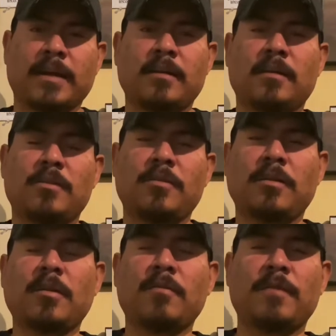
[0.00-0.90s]
Doing
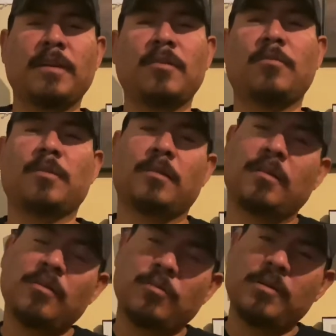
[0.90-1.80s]
another video with
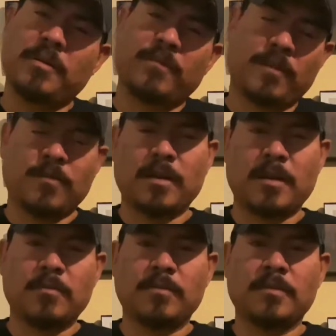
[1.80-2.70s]
another one of my favorite
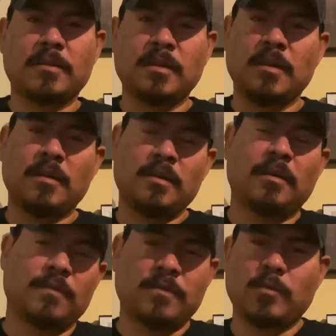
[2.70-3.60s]
albums
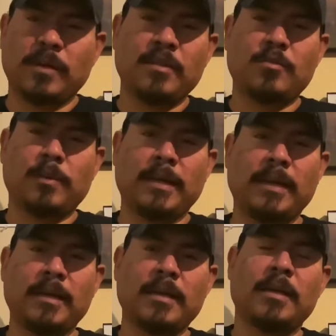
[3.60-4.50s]
of 2020.
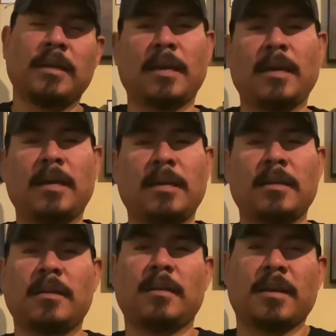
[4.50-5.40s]
And
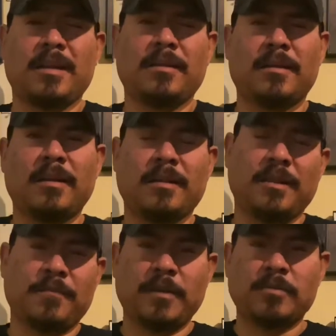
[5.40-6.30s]
again, these
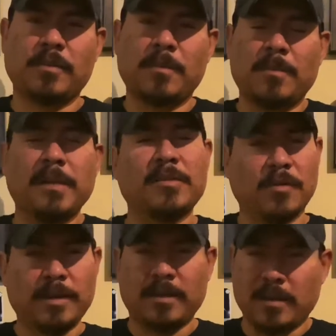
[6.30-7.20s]
videos I'm going to be
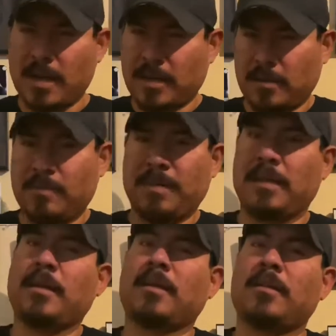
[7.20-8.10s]
doing, they're not going to be
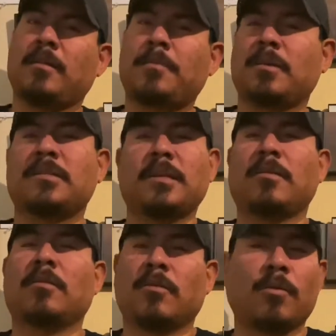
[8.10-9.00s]
like in a
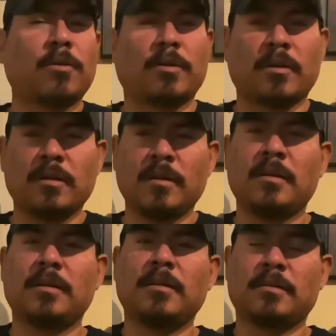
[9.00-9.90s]
particular order.
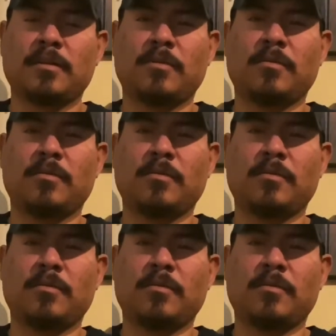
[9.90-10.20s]
So